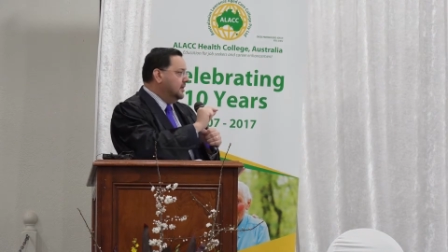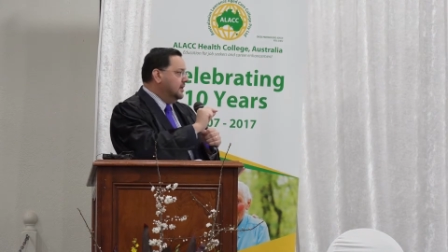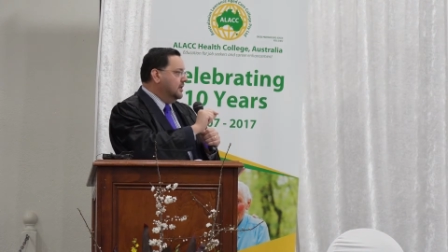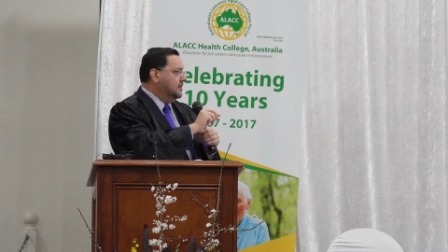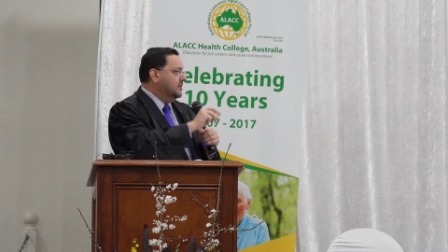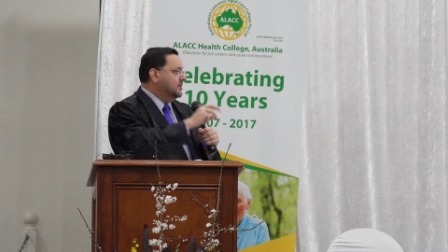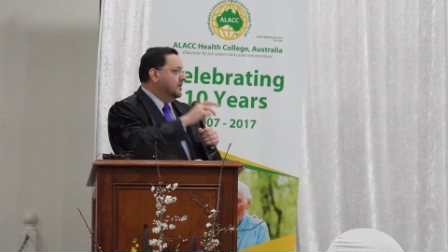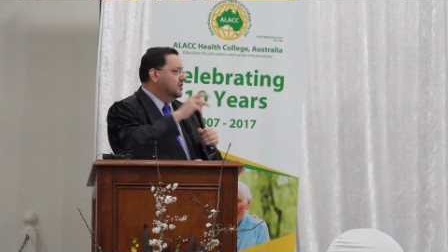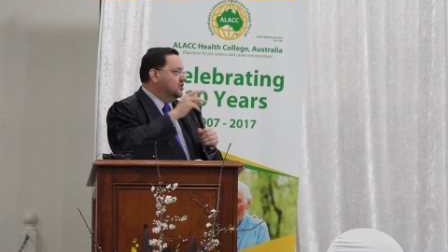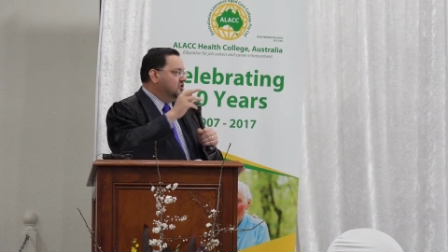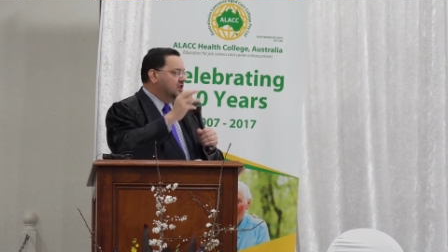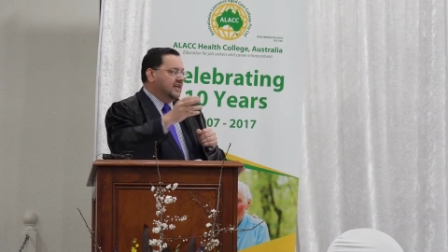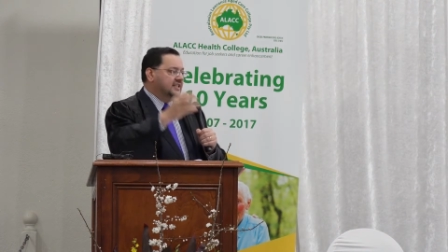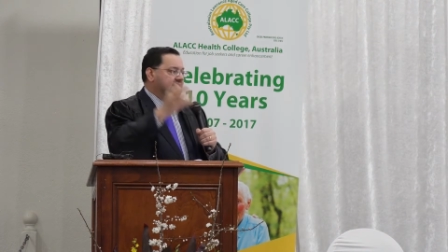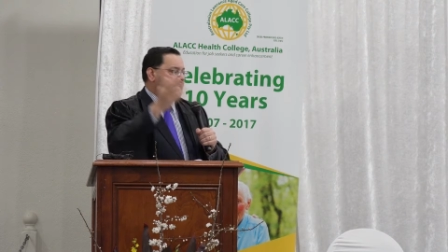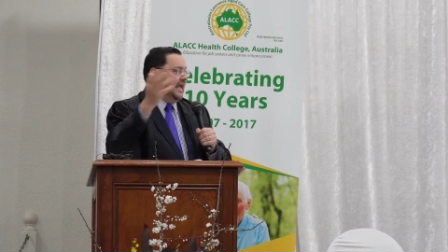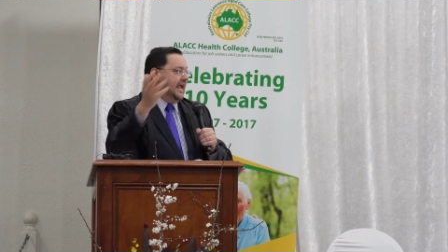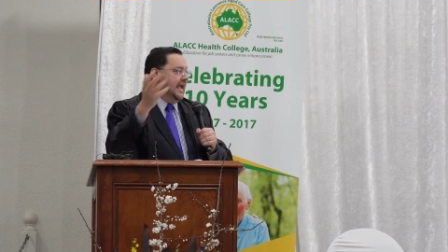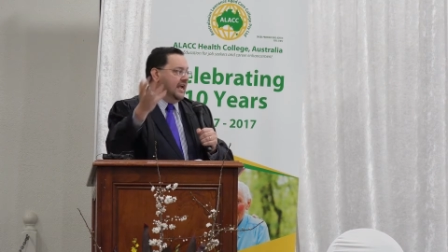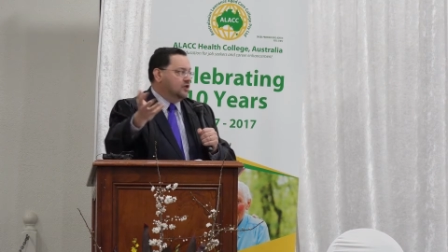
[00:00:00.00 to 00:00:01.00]
than just
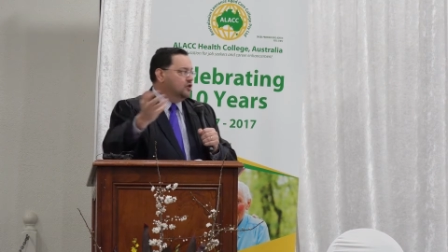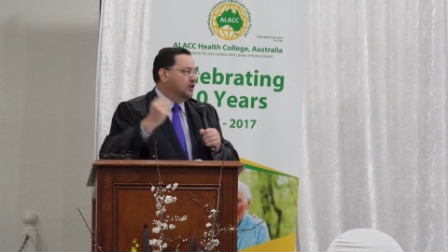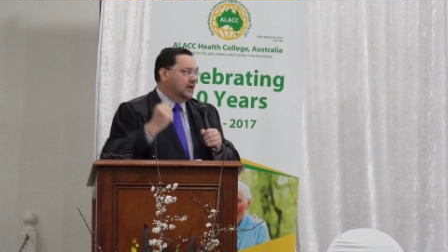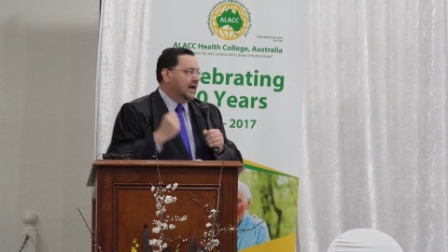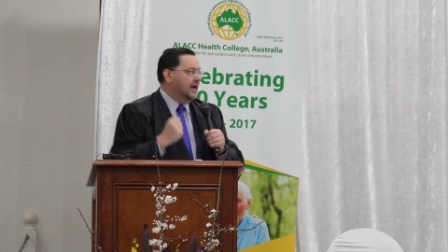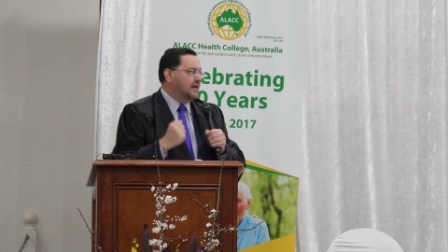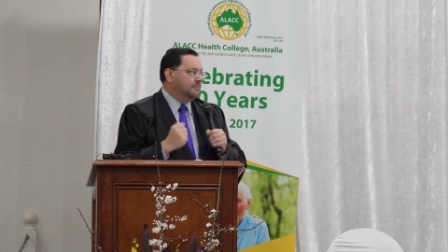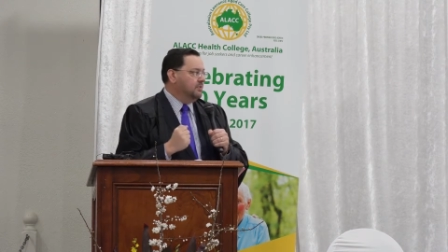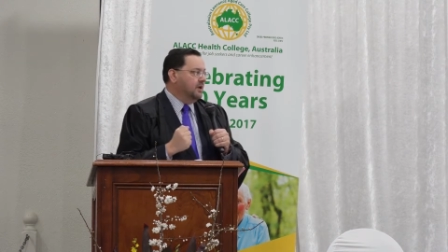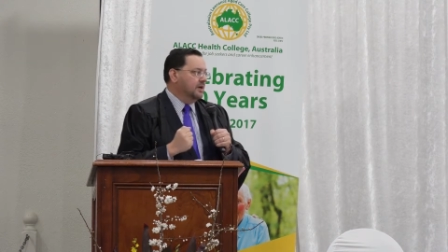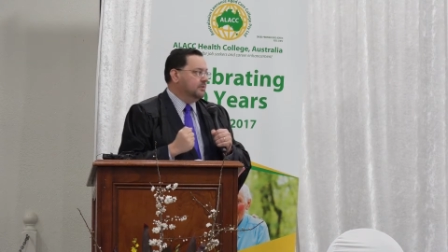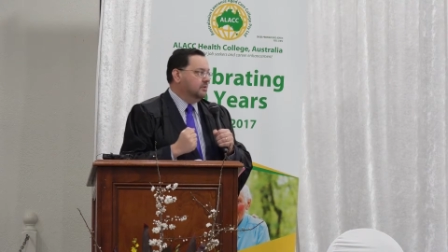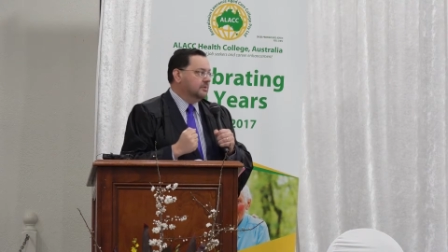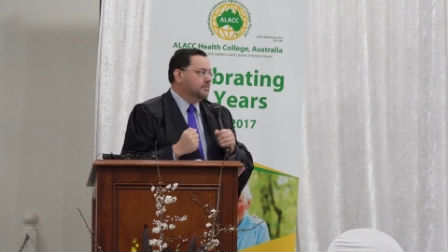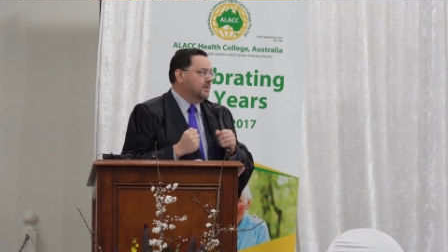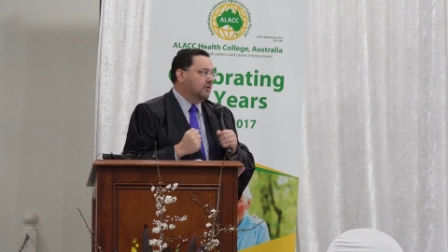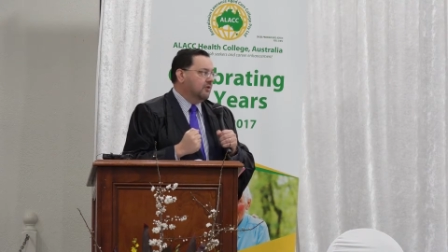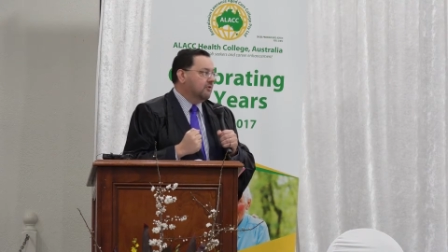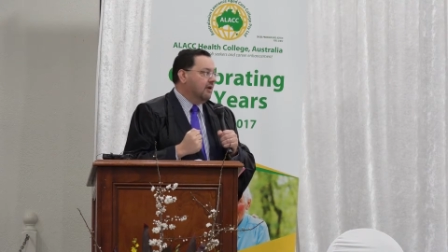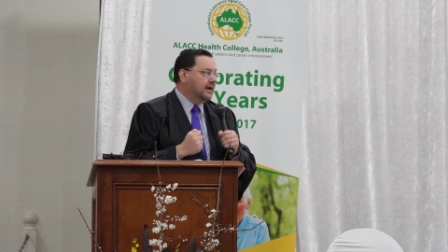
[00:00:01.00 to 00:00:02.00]
educate people to be
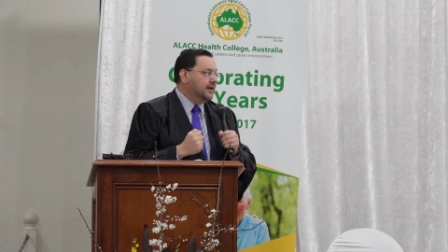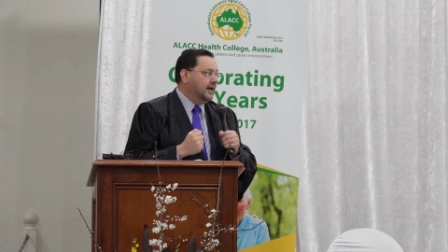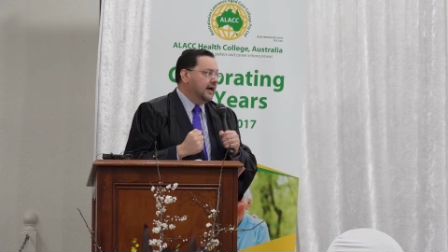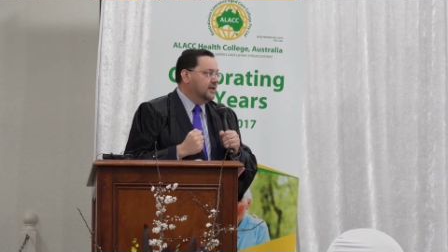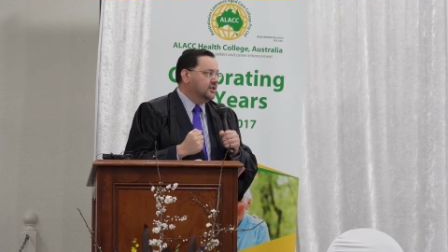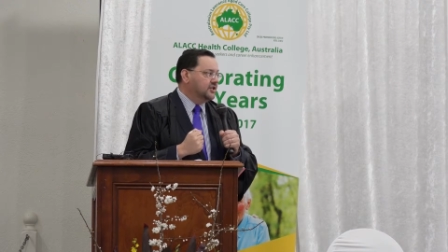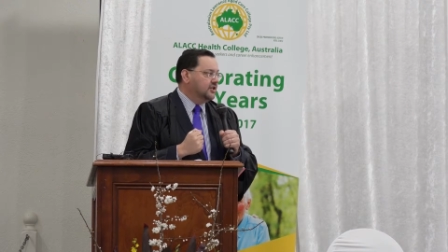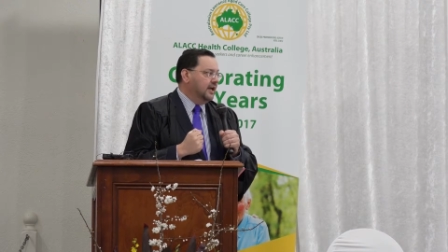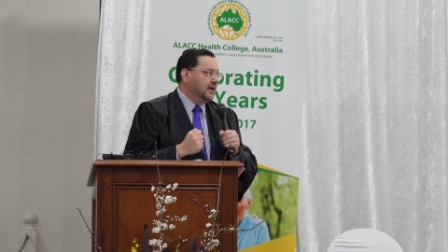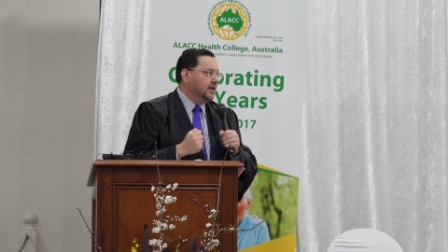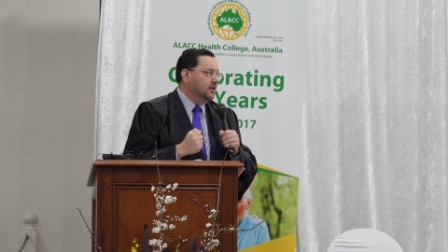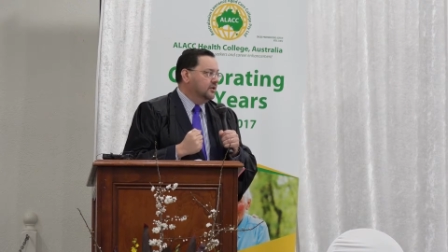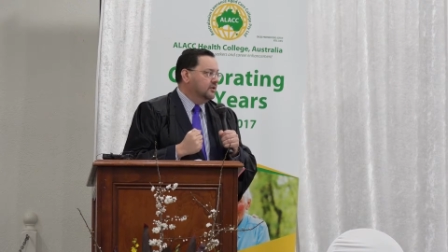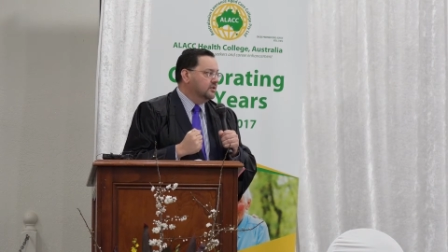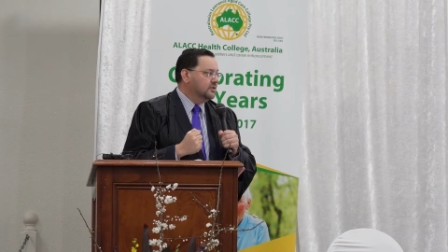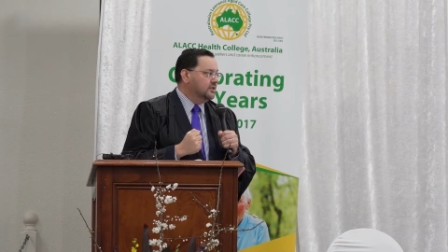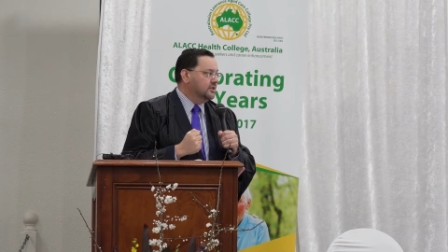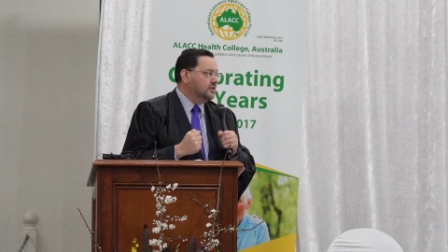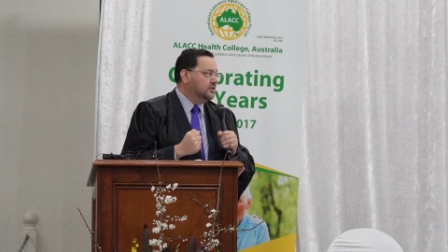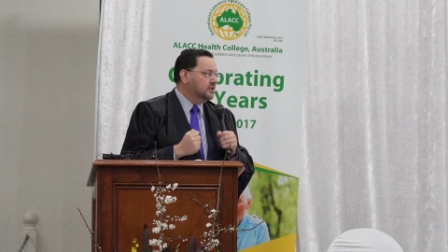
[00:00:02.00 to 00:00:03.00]
great aged care
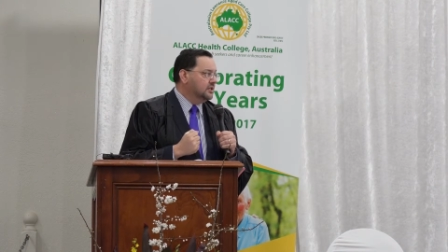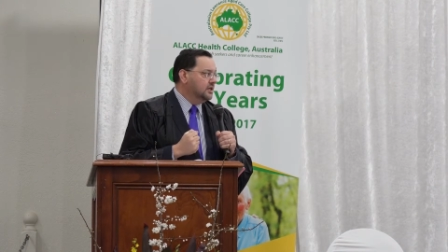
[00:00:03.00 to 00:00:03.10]
nurses.